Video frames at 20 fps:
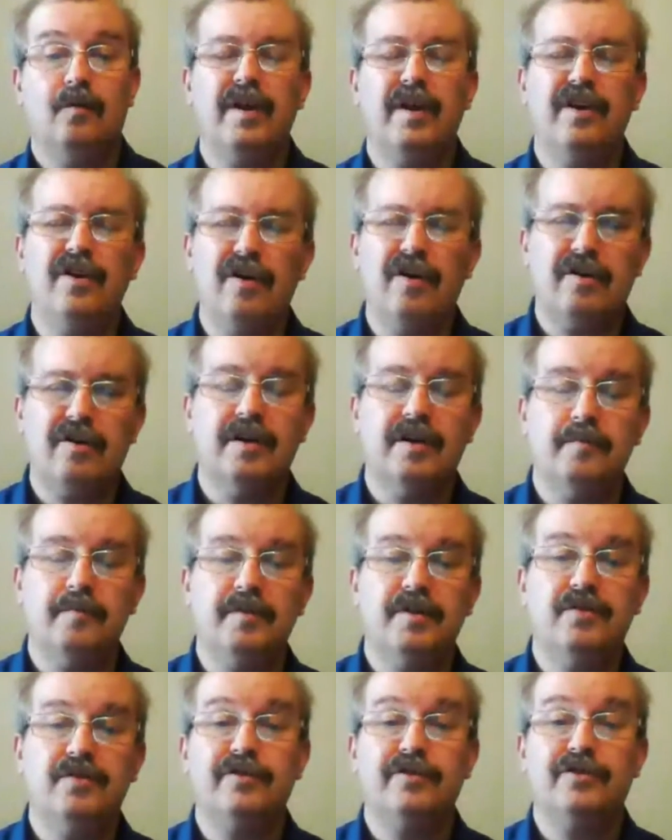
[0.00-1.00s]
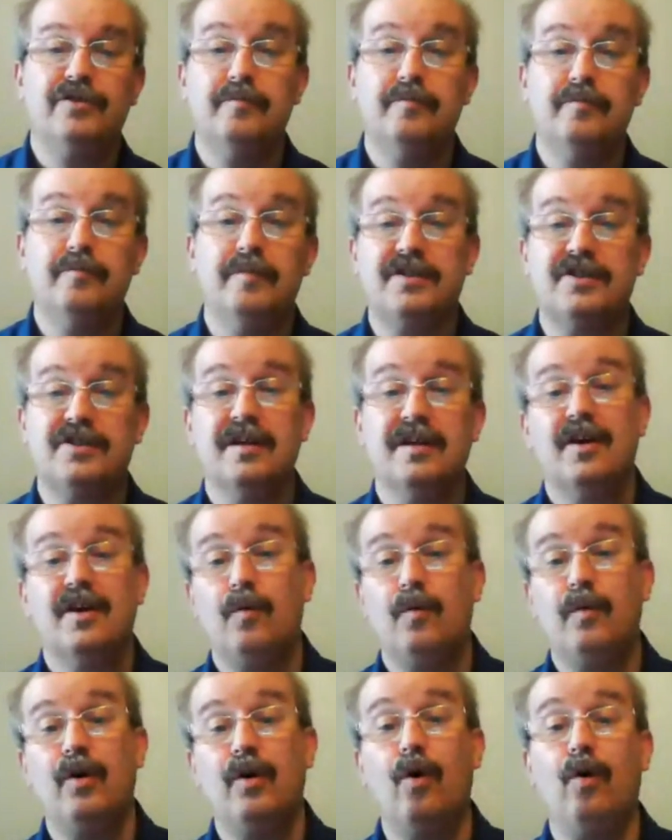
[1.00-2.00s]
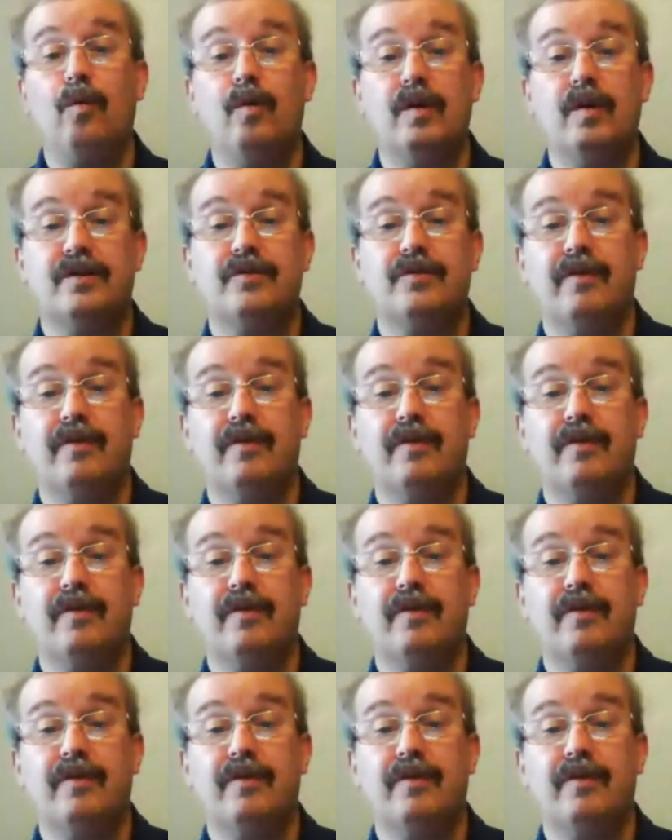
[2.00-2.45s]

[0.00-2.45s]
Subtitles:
we're not going to be doing too much. We all want